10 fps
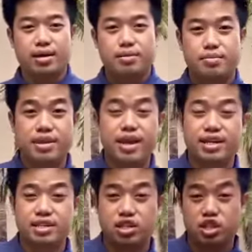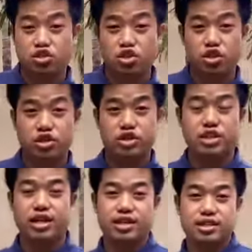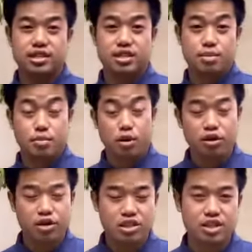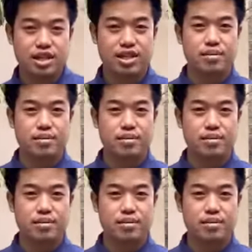me and the teachers and the employees and the